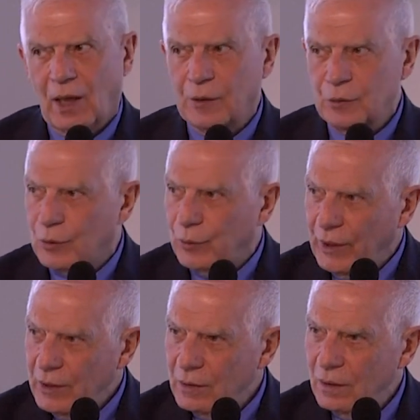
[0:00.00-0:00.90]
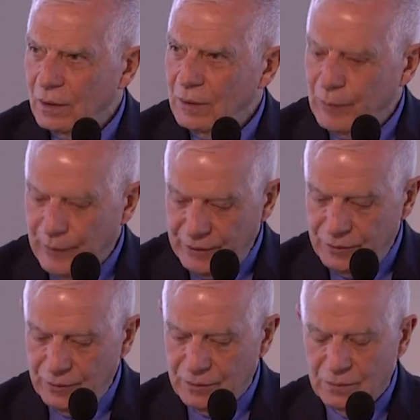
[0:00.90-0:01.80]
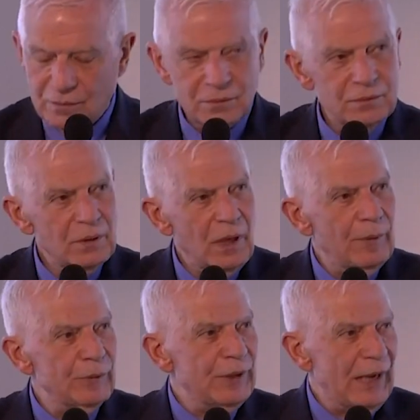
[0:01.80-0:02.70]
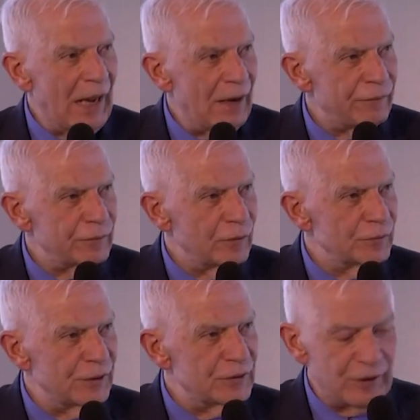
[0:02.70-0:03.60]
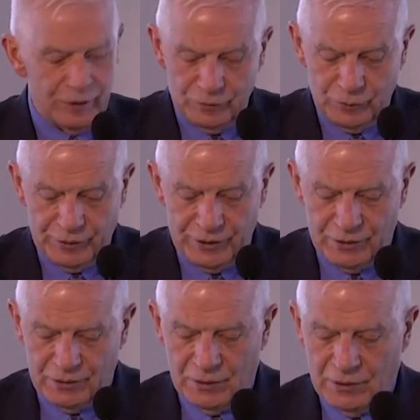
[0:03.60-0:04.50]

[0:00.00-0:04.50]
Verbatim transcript: and Ukraine liberated about half of the territory